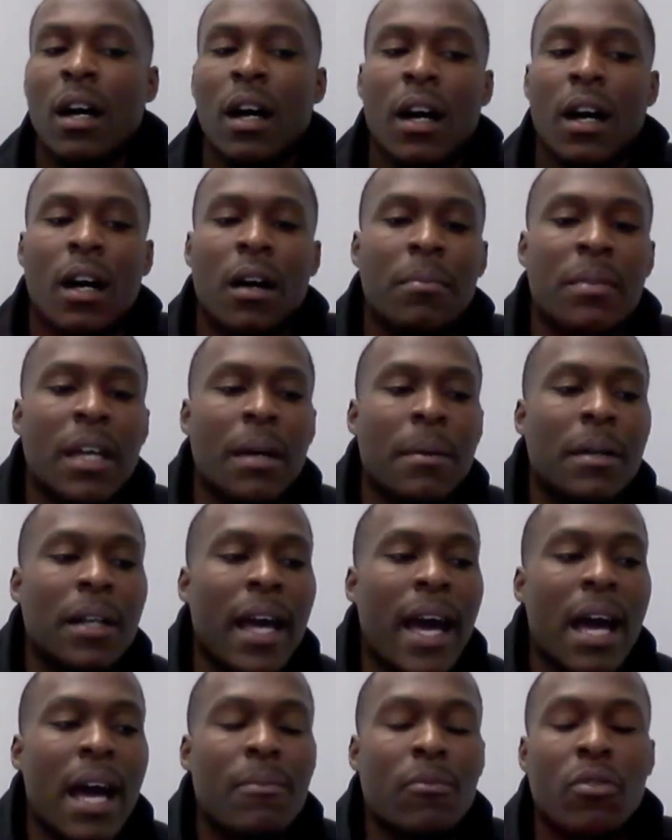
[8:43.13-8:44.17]
um, be able
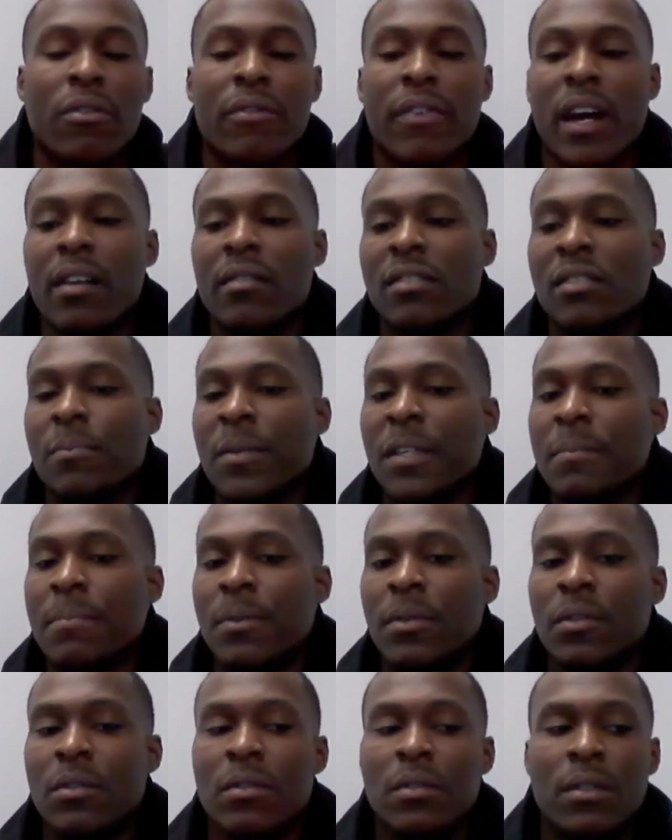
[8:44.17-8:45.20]
to add more value to
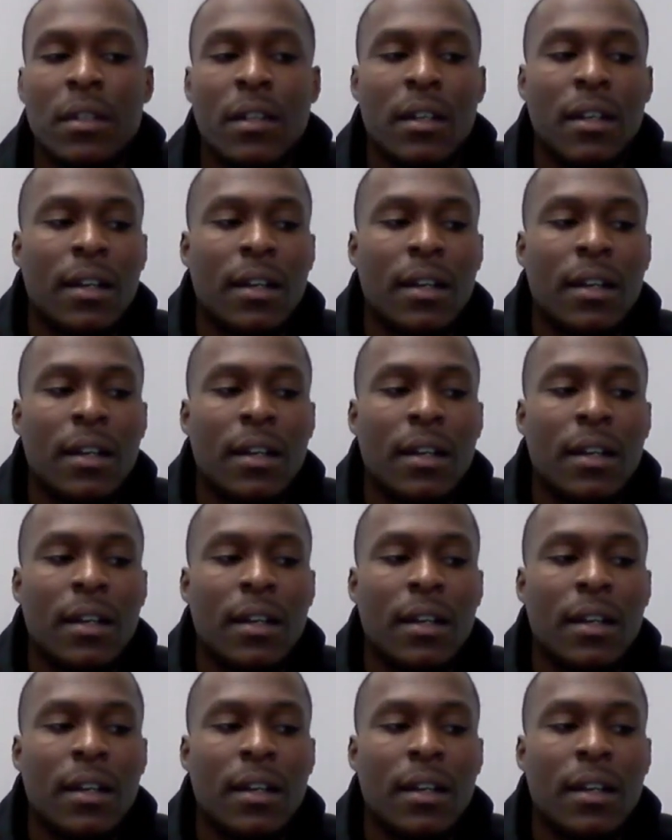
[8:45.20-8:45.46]
people,